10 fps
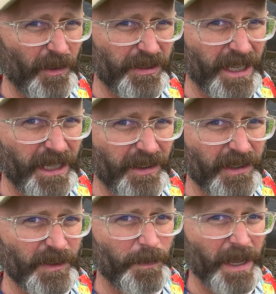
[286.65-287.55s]
side of
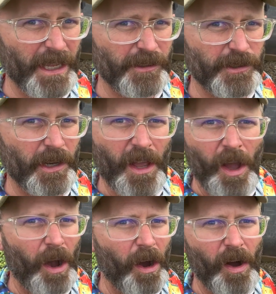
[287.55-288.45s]
this bench
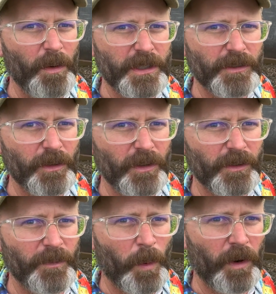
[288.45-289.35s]
always grows more